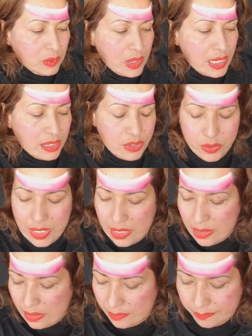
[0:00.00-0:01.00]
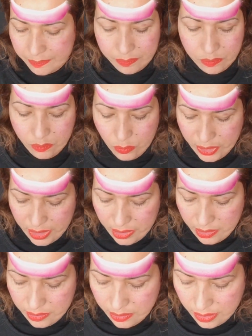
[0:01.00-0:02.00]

gonna do that work.